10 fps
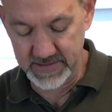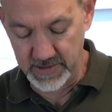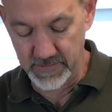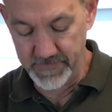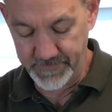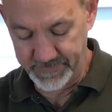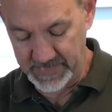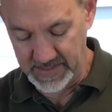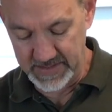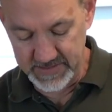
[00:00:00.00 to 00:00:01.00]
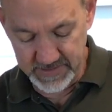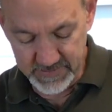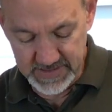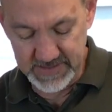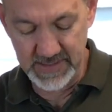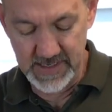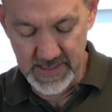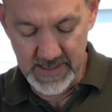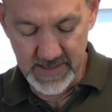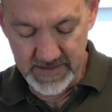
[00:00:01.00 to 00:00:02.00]
So as soon as
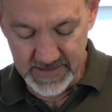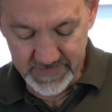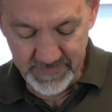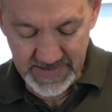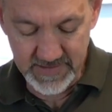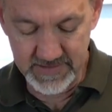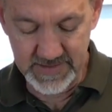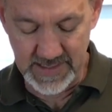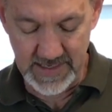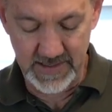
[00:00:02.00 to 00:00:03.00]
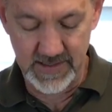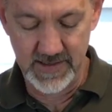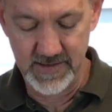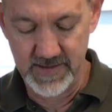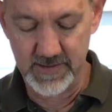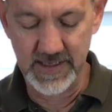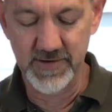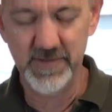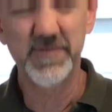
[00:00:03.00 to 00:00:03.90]
this feels like you can